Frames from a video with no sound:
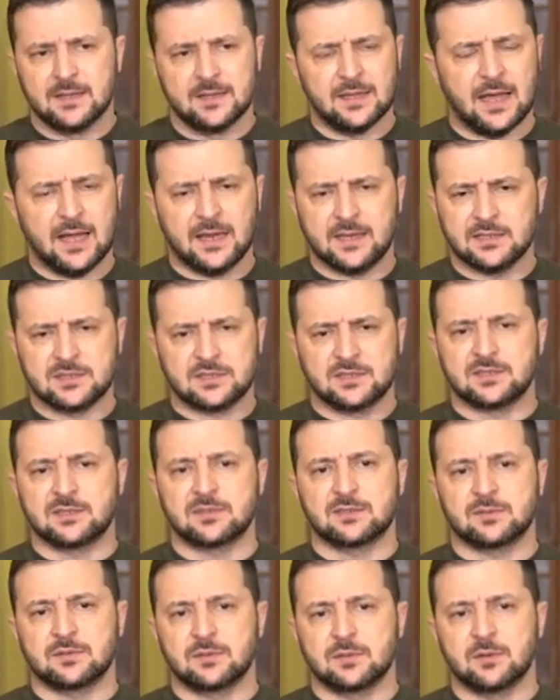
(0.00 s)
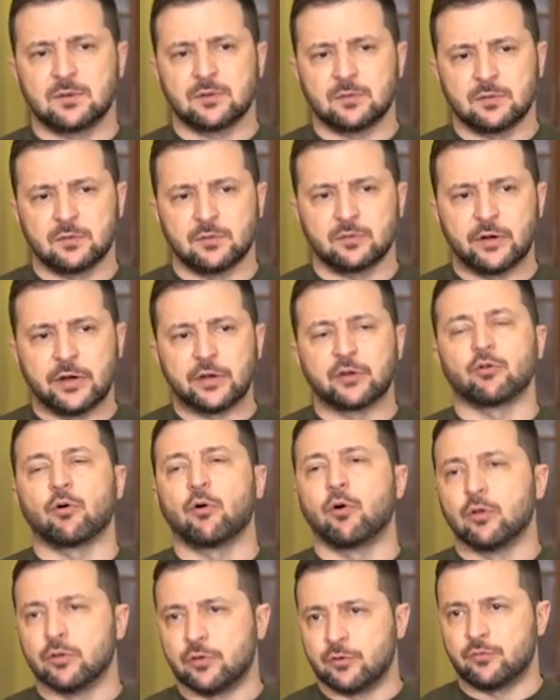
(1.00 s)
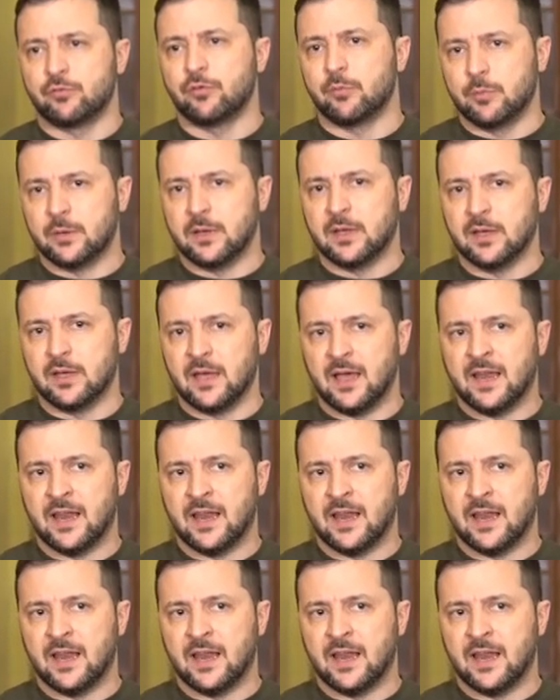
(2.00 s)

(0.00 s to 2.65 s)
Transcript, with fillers: That is great honor for me,